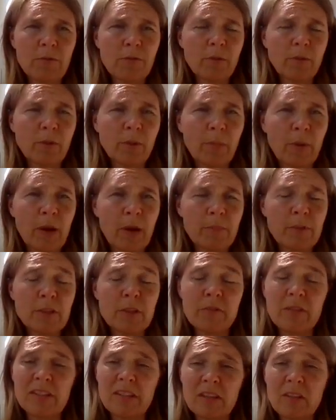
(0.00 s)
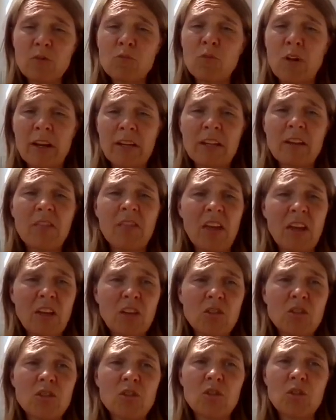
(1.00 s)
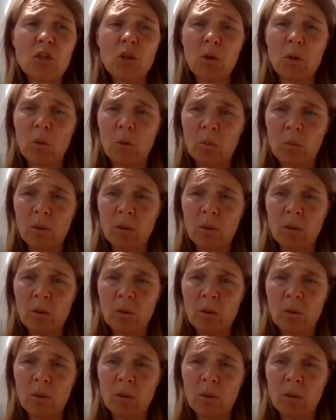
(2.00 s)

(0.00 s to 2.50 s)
from the purpose of, is it the right thing to do?